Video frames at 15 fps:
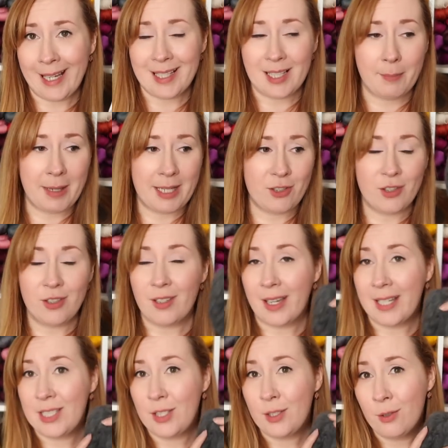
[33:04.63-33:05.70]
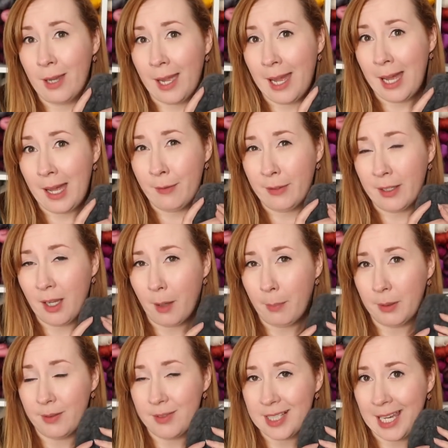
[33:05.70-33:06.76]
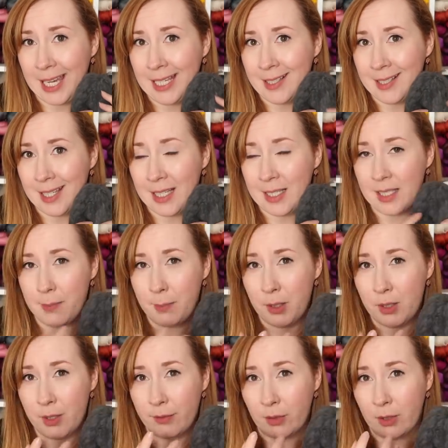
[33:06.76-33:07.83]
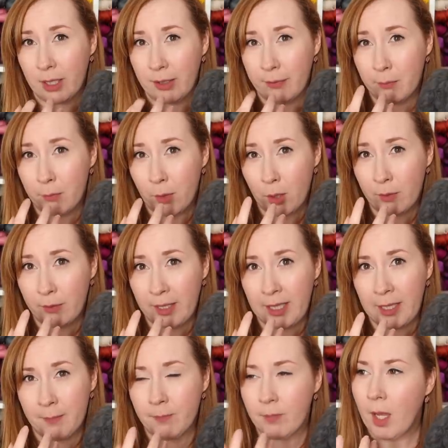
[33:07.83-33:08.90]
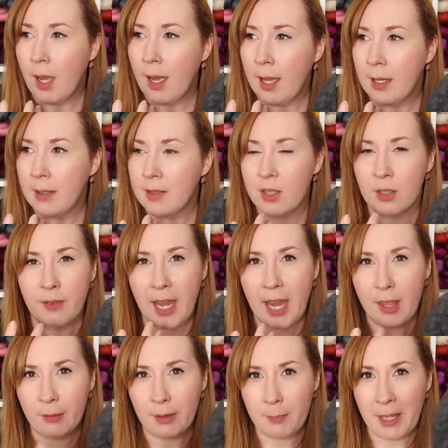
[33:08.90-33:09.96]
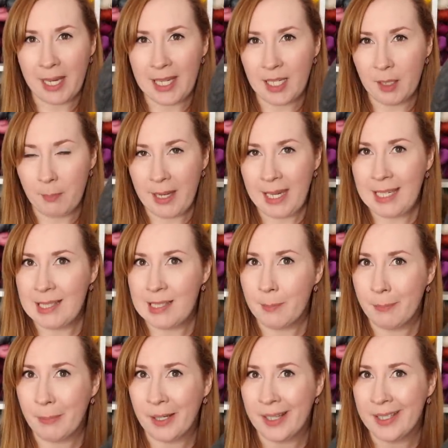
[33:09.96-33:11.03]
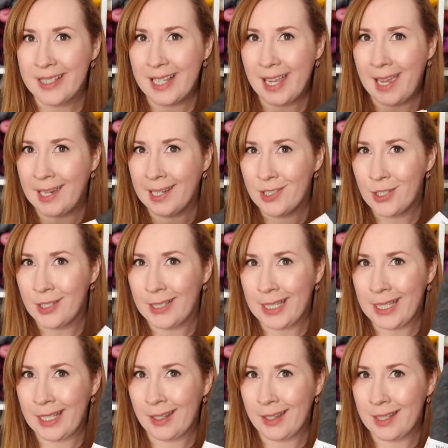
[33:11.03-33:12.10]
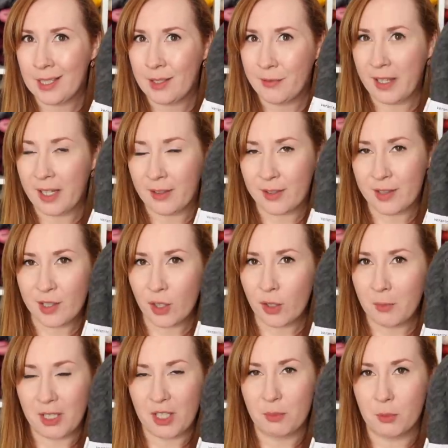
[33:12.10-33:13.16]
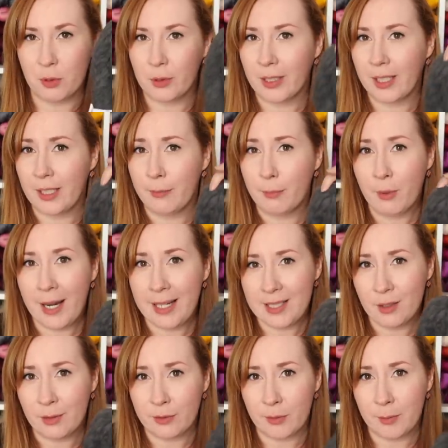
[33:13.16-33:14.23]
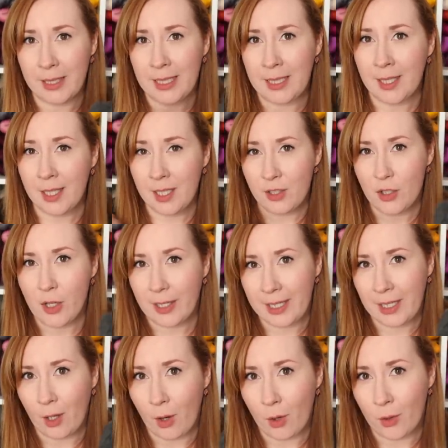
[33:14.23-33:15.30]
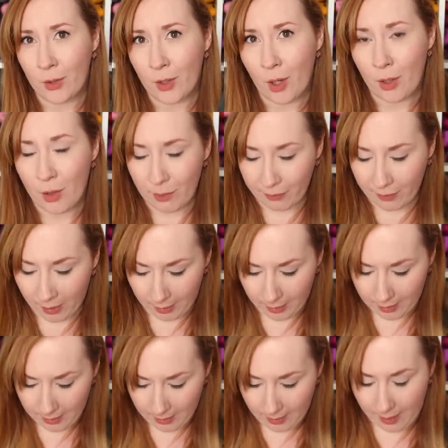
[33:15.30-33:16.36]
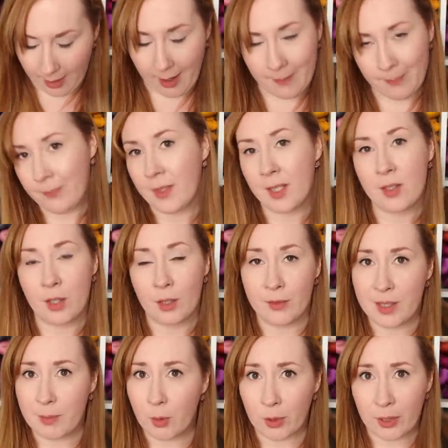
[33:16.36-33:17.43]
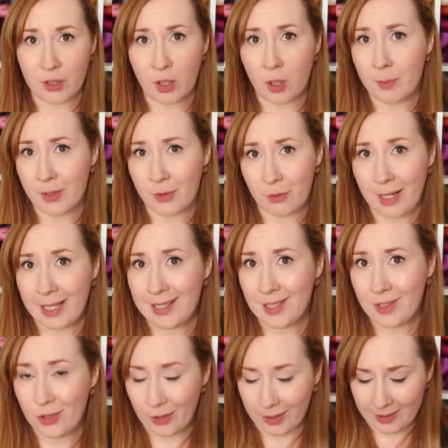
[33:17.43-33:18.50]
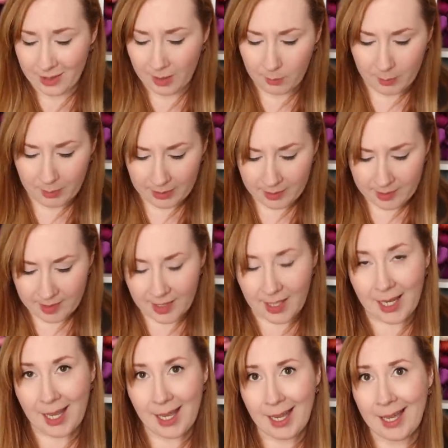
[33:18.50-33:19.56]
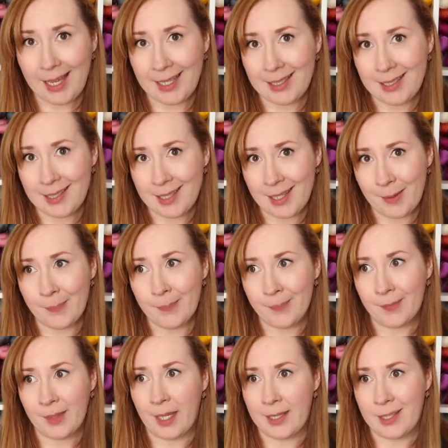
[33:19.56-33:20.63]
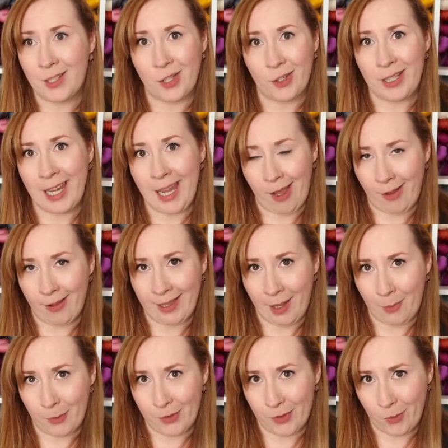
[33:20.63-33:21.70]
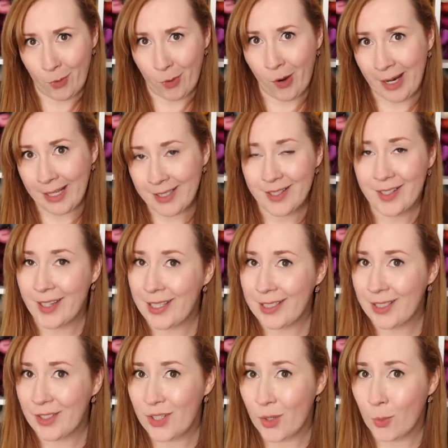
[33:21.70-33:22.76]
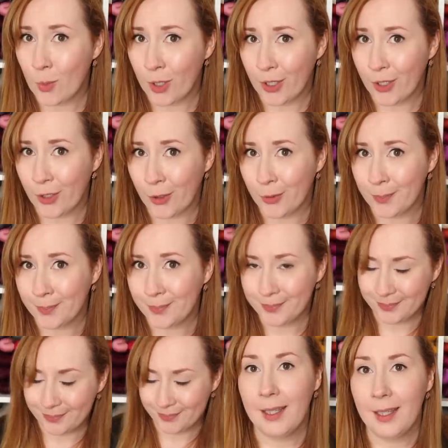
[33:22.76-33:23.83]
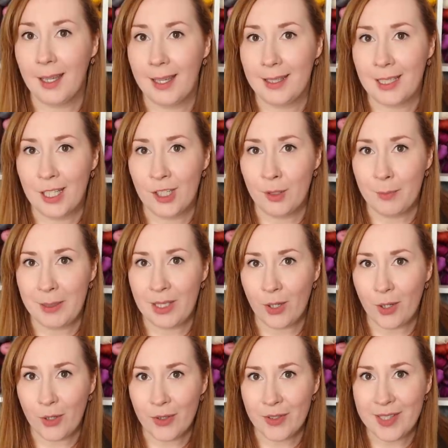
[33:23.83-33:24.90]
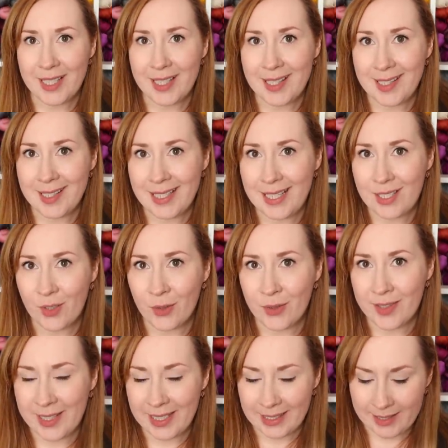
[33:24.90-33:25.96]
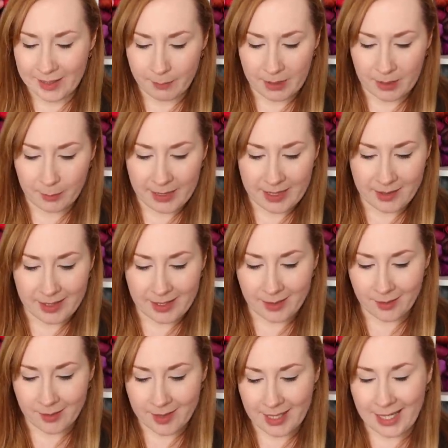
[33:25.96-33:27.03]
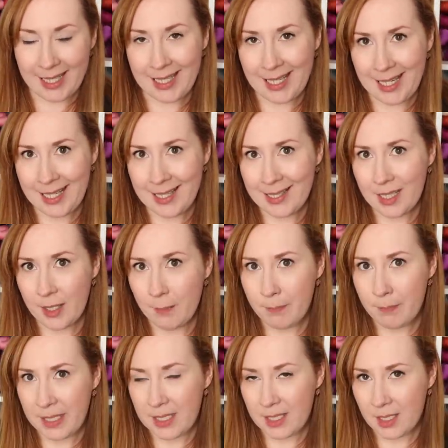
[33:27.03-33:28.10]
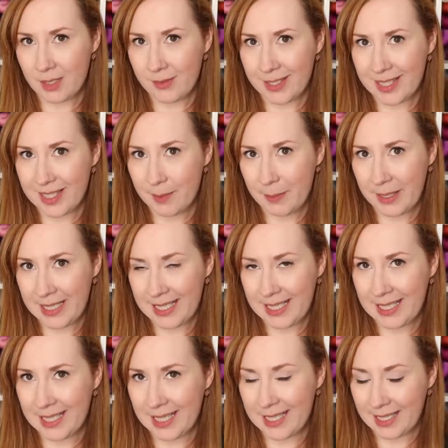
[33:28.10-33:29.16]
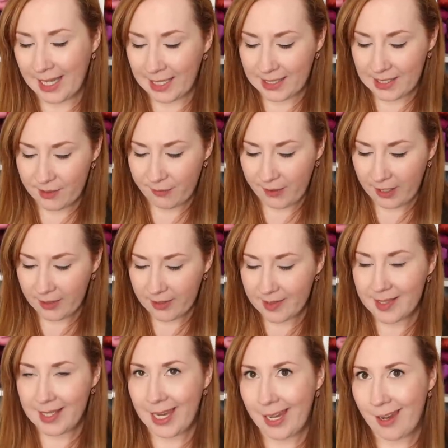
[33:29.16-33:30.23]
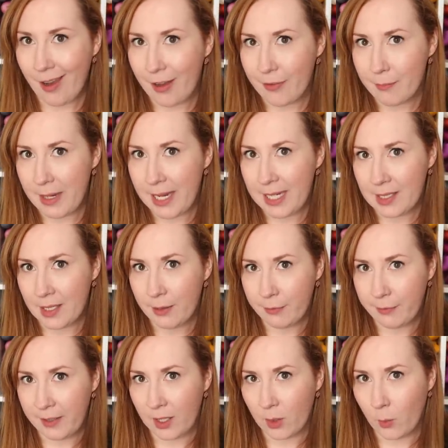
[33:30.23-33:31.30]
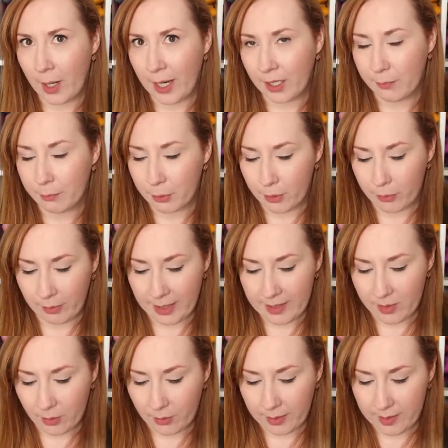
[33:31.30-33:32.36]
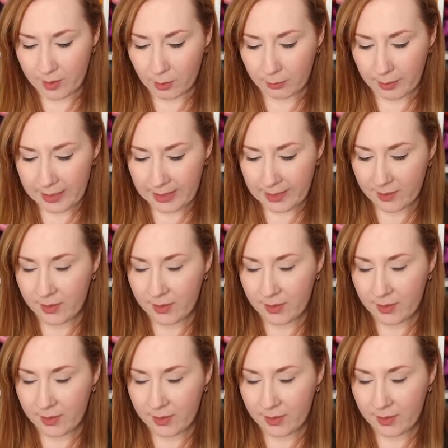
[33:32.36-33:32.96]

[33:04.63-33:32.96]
As I mentioned, I do have a couple of skeins in this beautiful kind of mauvey, sort of heathery pink base, but actually this felt so much more kind of practical for me, chucking it on over sort of smaller tops or dresses during summer months. And so yeah, that was what I decided to work on. Now, because this is knit on 6mm needles, it is a bit of a speedy knit, and it's fair to say I've made a fair whack of progress on this already.